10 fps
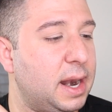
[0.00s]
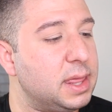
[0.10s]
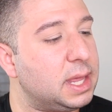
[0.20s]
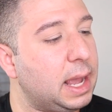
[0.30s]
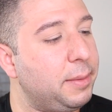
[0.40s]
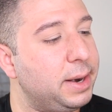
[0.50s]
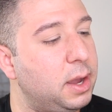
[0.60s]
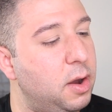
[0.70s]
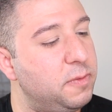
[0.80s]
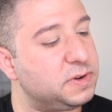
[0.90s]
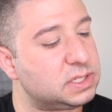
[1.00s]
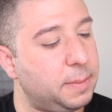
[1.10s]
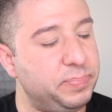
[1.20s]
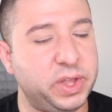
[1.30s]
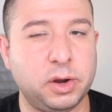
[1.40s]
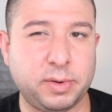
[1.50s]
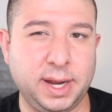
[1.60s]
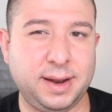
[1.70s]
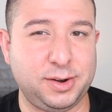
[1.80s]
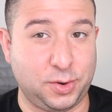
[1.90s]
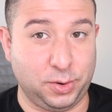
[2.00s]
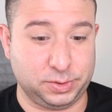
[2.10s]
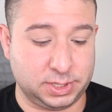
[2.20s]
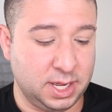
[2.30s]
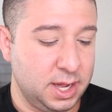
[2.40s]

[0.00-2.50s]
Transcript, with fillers: and I think I want to go for something green and gold.